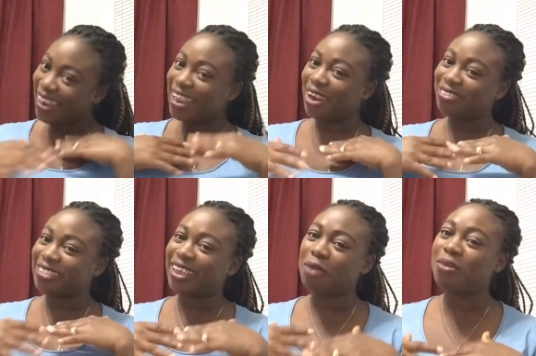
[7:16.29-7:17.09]
us
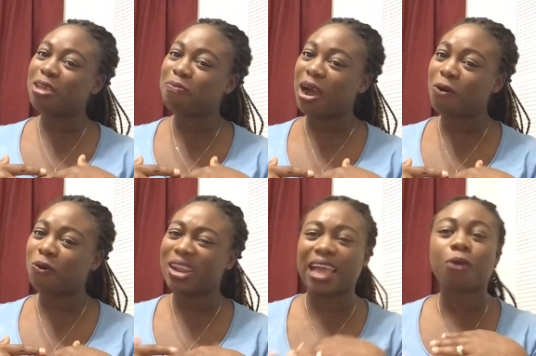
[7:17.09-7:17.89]
take a minute backward.
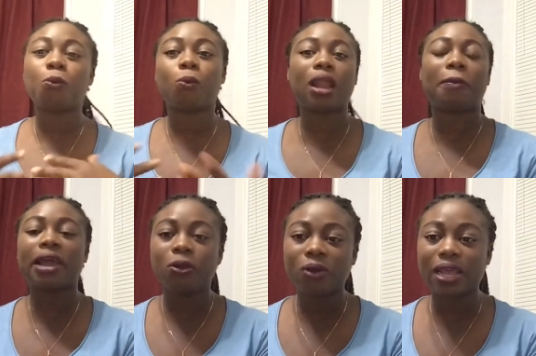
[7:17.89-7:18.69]
Like, what am I
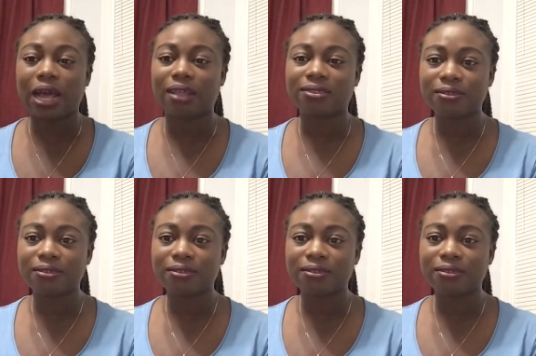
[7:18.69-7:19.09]
looking at?